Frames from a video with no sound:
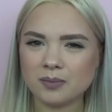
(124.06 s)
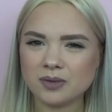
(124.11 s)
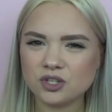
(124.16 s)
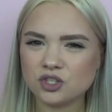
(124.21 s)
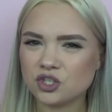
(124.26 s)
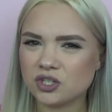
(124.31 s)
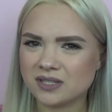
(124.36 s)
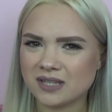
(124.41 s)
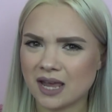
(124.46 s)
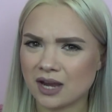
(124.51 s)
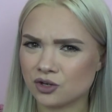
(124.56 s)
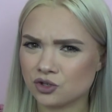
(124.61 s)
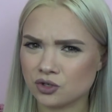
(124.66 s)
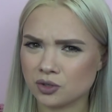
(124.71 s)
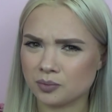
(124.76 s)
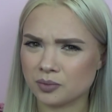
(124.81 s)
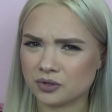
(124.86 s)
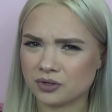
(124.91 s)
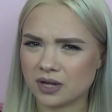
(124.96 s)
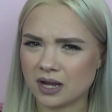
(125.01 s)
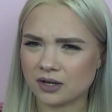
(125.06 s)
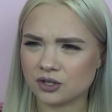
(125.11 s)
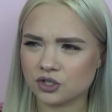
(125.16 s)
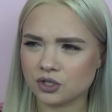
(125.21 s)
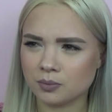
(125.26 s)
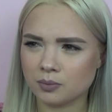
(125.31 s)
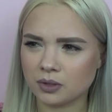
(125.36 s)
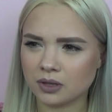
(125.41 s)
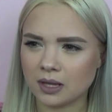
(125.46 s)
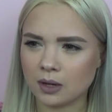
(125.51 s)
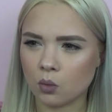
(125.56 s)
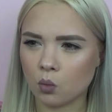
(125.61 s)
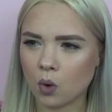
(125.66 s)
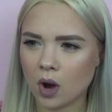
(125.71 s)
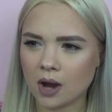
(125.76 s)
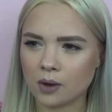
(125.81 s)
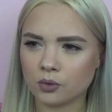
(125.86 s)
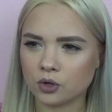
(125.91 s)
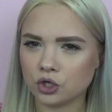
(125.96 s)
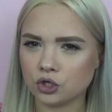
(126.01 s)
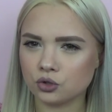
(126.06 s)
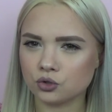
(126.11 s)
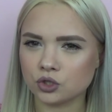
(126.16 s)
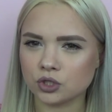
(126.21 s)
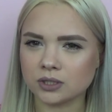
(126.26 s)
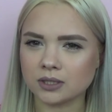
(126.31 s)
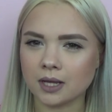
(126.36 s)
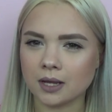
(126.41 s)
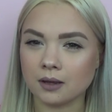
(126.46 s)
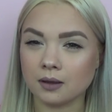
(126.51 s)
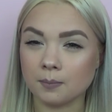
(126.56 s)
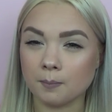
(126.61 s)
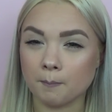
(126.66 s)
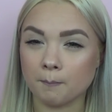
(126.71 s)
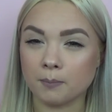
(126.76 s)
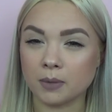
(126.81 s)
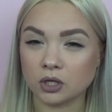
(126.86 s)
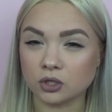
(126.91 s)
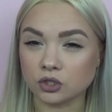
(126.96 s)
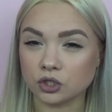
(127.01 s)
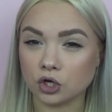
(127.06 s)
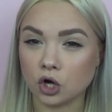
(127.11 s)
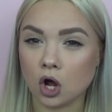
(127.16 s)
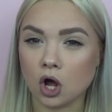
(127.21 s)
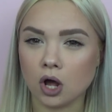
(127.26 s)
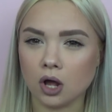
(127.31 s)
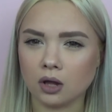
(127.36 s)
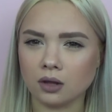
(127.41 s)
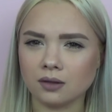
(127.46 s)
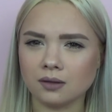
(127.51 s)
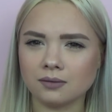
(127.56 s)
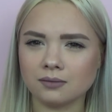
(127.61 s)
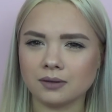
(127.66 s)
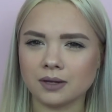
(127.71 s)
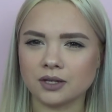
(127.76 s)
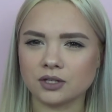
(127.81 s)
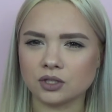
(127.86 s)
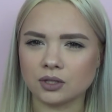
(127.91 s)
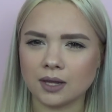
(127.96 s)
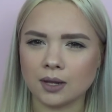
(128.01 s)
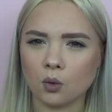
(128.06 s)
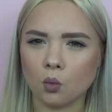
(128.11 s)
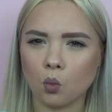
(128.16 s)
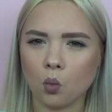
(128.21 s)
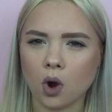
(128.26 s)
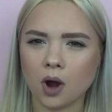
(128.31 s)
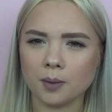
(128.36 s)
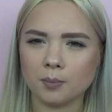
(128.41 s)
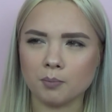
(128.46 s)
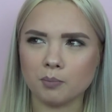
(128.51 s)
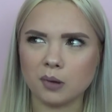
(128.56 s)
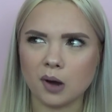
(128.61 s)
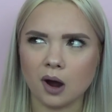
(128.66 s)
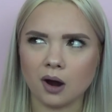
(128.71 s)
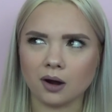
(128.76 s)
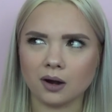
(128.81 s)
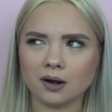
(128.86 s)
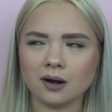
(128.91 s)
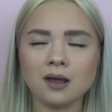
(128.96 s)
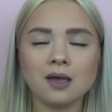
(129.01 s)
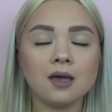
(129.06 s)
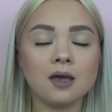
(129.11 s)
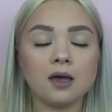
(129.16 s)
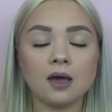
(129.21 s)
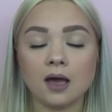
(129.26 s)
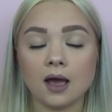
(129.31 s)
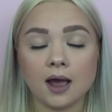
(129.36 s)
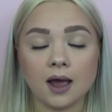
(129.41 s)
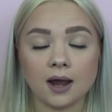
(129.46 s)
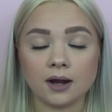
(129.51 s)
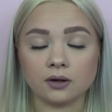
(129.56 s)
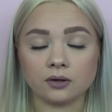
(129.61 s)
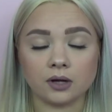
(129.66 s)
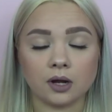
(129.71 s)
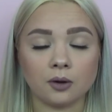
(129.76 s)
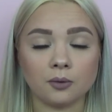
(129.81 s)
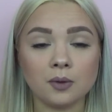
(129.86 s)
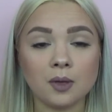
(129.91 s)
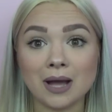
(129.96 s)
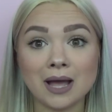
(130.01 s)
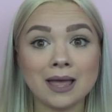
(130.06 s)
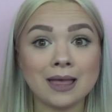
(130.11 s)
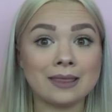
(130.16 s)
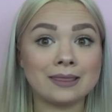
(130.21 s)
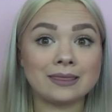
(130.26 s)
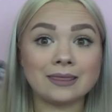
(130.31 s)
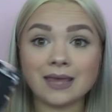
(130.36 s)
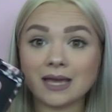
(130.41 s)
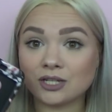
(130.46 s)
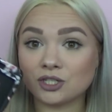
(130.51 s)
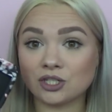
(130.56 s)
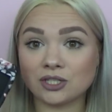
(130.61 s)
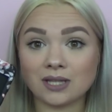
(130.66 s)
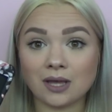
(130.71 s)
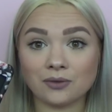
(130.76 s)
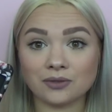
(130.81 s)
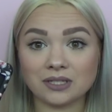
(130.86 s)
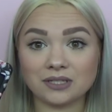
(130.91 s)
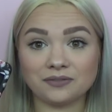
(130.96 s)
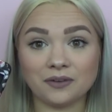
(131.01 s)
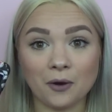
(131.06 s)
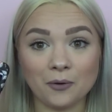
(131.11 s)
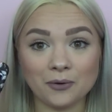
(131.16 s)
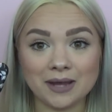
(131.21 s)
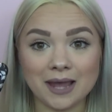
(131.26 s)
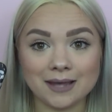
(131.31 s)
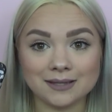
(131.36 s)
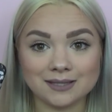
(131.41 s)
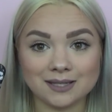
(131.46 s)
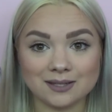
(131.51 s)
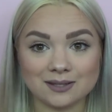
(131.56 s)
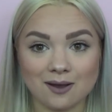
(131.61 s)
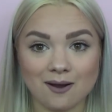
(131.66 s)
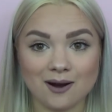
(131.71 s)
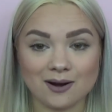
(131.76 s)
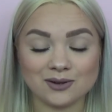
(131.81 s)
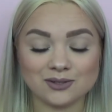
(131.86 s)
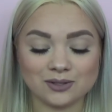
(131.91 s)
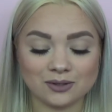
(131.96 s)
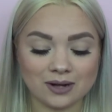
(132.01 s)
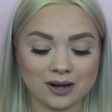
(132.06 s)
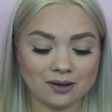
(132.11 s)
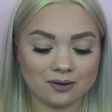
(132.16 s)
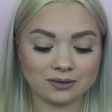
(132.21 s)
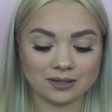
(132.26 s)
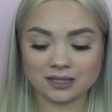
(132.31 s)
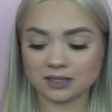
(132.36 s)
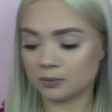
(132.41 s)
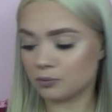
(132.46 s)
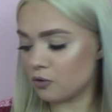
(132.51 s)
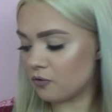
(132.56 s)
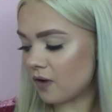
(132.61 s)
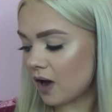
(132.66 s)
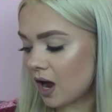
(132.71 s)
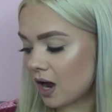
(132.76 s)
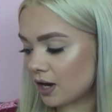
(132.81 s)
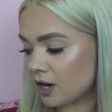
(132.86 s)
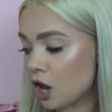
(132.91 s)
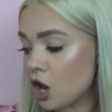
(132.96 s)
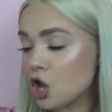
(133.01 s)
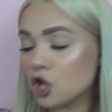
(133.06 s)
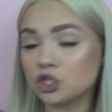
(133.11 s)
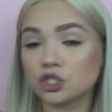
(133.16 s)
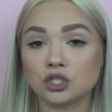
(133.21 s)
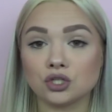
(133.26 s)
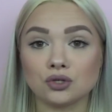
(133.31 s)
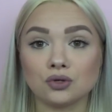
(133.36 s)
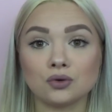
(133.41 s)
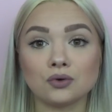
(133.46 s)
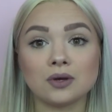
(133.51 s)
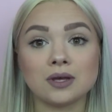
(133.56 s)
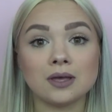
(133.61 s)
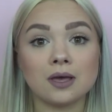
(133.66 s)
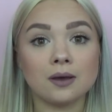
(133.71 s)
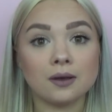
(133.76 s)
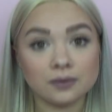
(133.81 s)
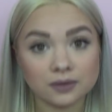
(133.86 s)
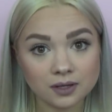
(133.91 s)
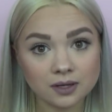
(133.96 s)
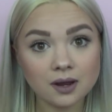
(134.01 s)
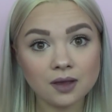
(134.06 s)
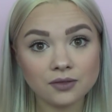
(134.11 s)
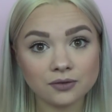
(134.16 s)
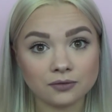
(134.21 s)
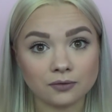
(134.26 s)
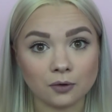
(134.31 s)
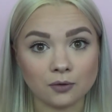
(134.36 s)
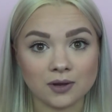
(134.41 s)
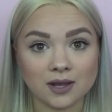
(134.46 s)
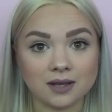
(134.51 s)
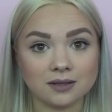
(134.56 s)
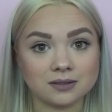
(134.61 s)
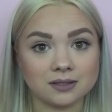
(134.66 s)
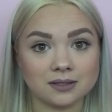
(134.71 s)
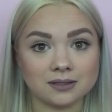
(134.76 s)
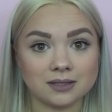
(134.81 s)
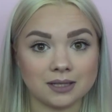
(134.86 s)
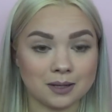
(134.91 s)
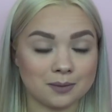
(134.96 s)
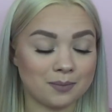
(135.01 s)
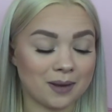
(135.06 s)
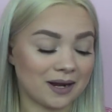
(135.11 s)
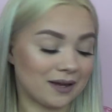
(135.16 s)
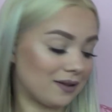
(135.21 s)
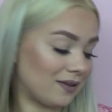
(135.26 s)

Maybe it's just extra protection, but like why wouldn't you just like build it all into like one part? I don't know, but that's just how these phone cases are. So now let's move on to the other phone cases in my